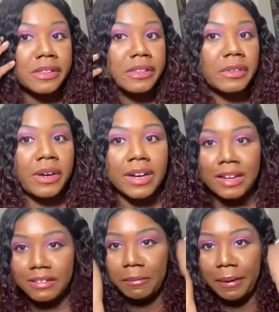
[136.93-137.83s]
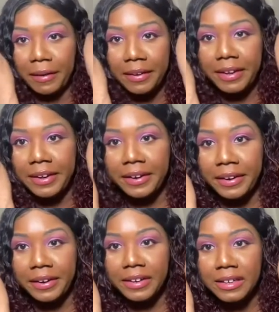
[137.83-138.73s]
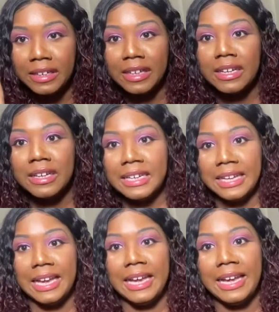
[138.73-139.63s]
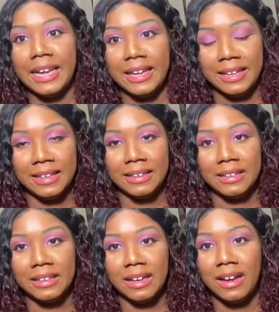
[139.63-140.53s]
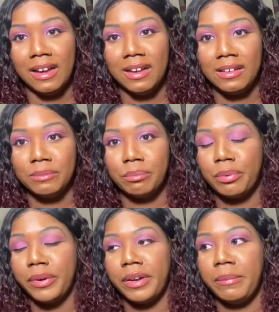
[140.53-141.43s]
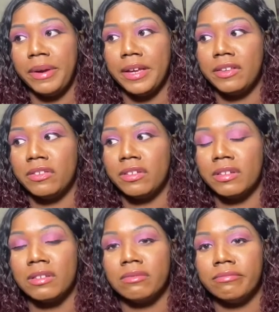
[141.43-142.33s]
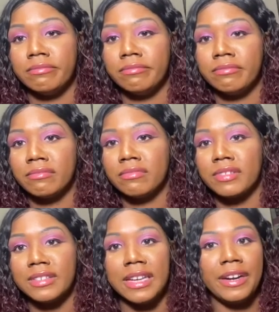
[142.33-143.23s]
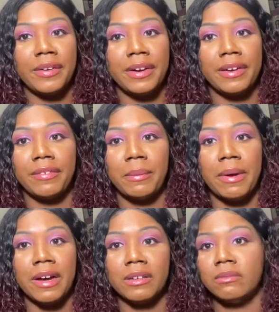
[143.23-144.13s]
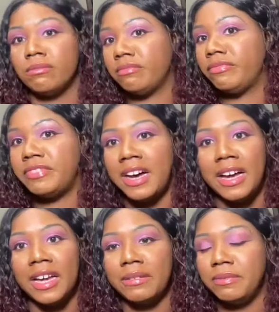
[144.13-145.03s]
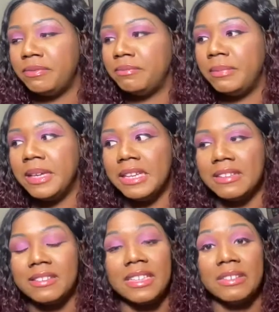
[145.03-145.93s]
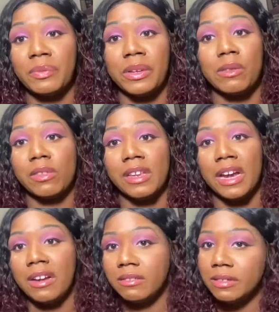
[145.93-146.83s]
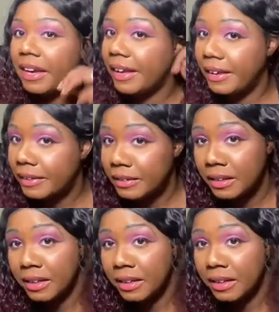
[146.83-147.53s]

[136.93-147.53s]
till I got to about here, and pretty much set it on there for about 5 minutes and rinsed it out, and